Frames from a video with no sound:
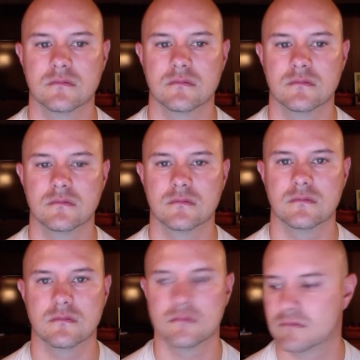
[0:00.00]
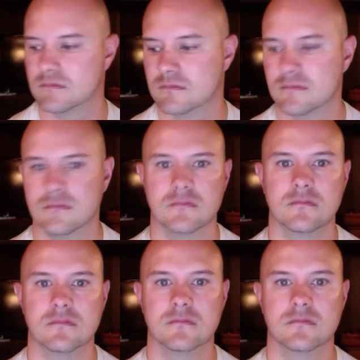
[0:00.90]

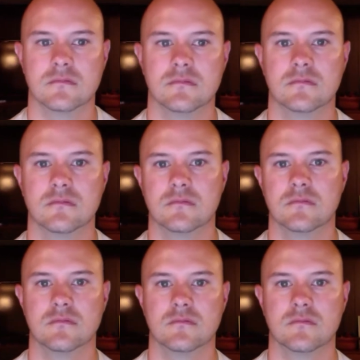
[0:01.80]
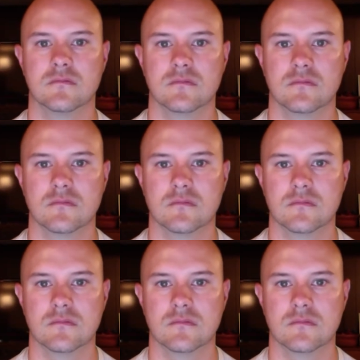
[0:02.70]
No words are spoken by the person on screen.